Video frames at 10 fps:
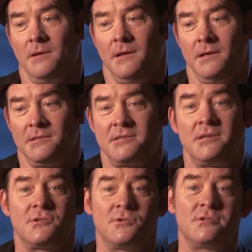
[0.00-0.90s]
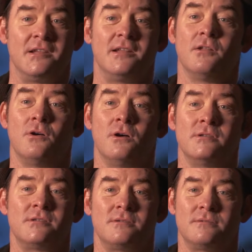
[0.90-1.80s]
uh, sisters and in
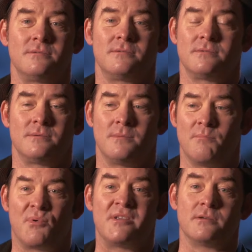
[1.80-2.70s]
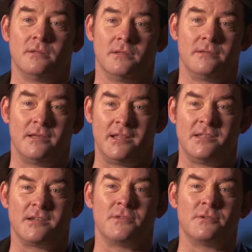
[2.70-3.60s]
laws bristle at
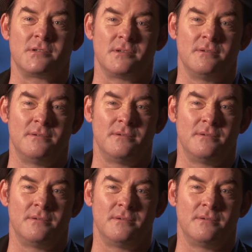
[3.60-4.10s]
each other's